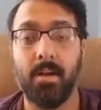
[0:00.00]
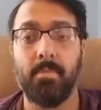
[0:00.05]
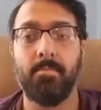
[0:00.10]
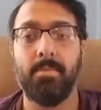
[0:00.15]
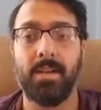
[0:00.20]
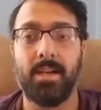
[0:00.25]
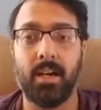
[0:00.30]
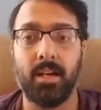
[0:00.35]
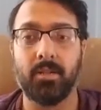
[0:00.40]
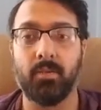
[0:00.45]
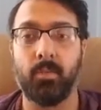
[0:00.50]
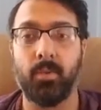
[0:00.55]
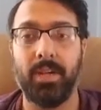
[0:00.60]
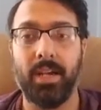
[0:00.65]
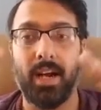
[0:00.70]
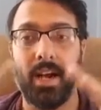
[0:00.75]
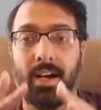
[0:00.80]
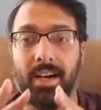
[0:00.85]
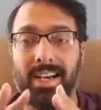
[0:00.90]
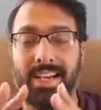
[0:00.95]
because we
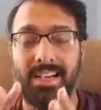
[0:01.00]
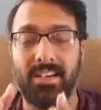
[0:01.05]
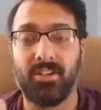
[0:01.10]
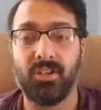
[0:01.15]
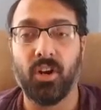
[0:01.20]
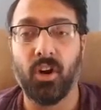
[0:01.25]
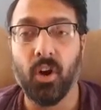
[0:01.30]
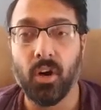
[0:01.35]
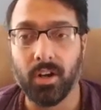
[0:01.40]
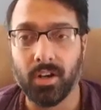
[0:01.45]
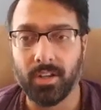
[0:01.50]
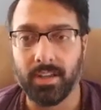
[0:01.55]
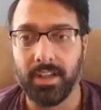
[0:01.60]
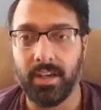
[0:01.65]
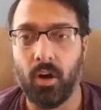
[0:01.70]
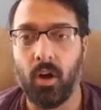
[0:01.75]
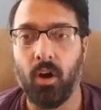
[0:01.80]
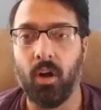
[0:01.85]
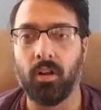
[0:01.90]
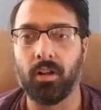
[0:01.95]
are internally
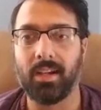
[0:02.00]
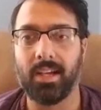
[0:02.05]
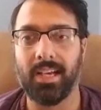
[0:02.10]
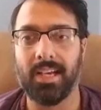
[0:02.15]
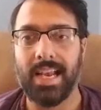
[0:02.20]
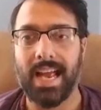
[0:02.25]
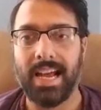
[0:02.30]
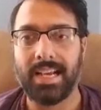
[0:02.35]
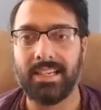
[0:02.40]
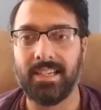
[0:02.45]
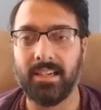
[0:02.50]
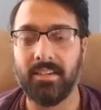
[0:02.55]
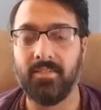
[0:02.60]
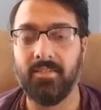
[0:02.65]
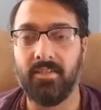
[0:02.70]
all connected